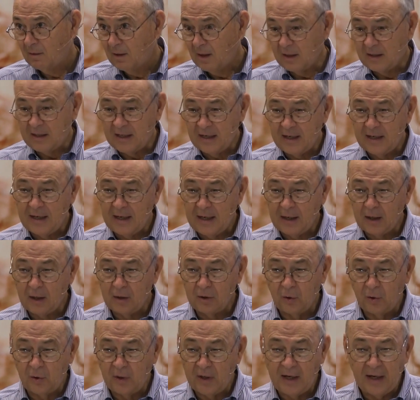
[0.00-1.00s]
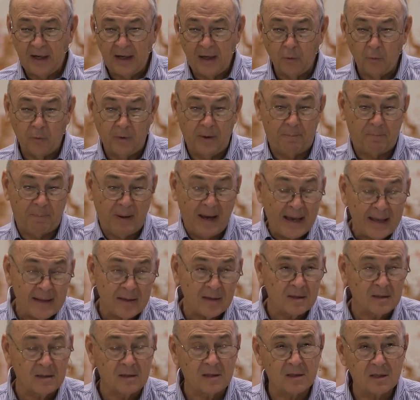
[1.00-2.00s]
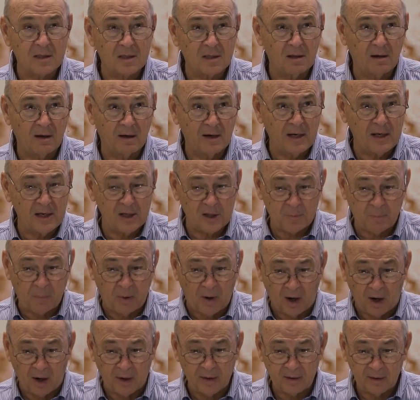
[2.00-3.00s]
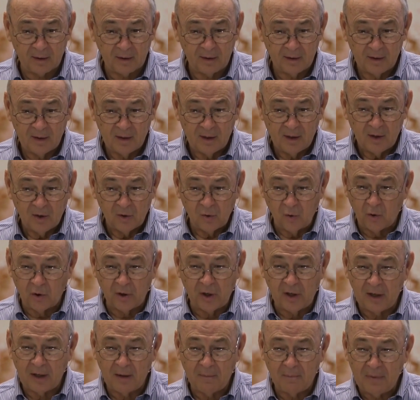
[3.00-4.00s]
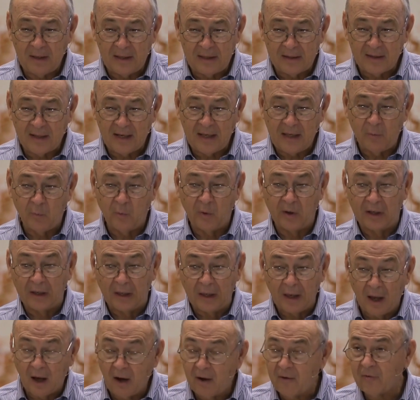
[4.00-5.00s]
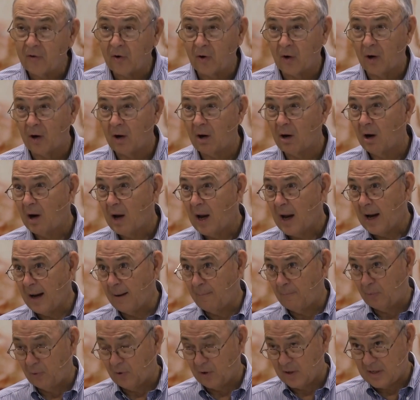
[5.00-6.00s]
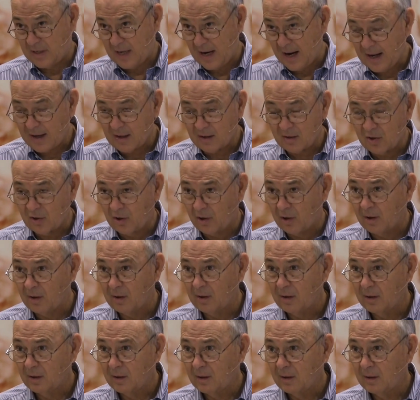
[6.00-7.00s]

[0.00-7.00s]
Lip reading: It didn't include any repentance on his part, nor did it mean that he would love her and protect her.